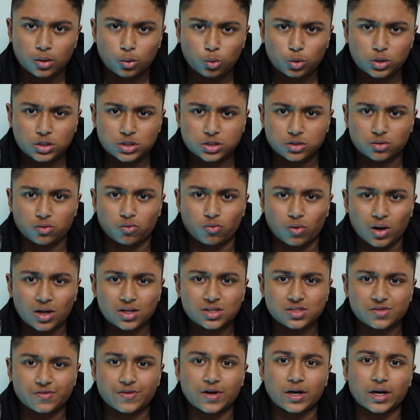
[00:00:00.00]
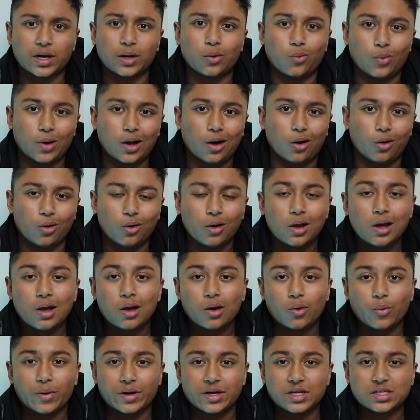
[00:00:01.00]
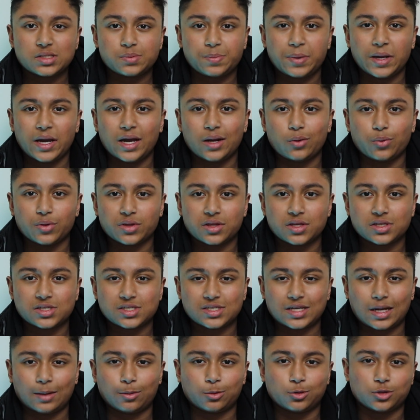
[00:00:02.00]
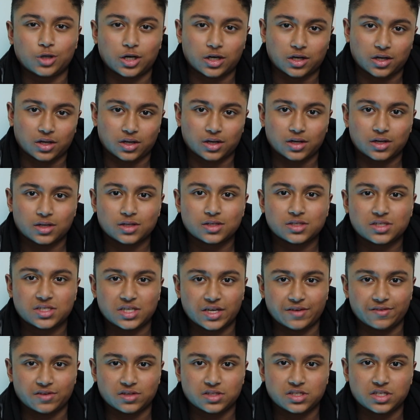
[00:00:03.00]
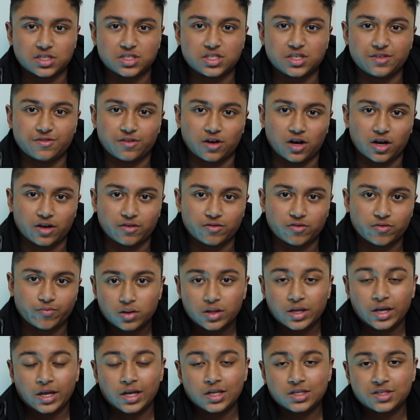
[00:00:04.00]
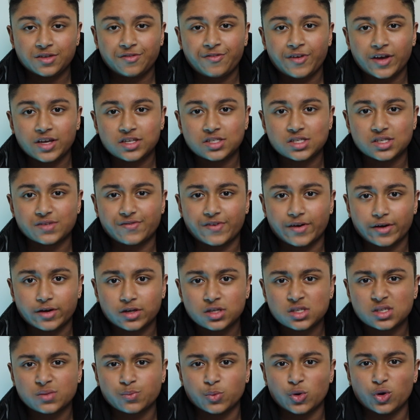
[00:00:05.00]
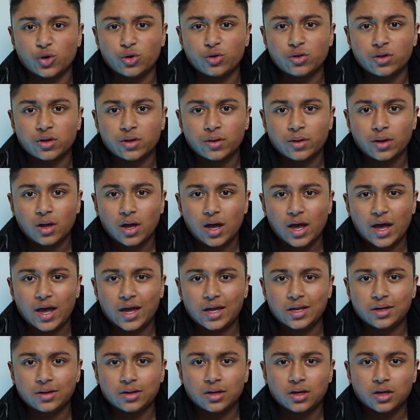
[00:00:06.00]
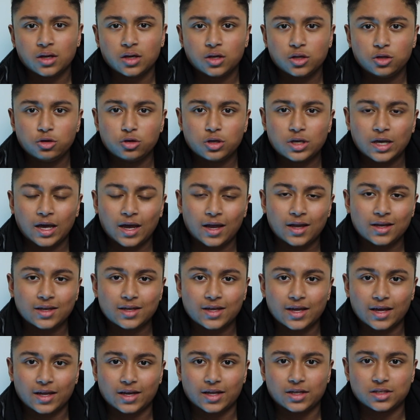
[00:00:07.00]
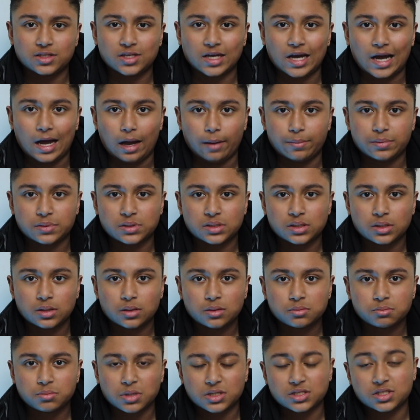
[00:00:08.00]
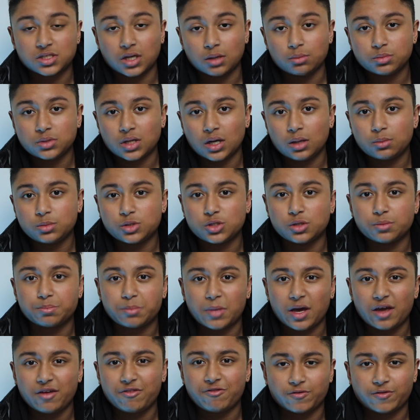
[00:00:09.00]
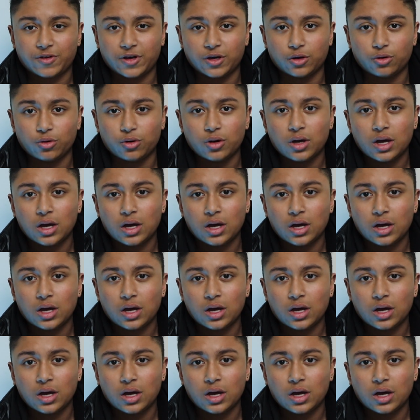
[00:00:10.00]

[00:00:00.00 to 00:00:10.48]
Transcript: which runs very well when it's paired with the Snapdragon 765. The interface is very smooth and you can get into apps, but sometimes you may feel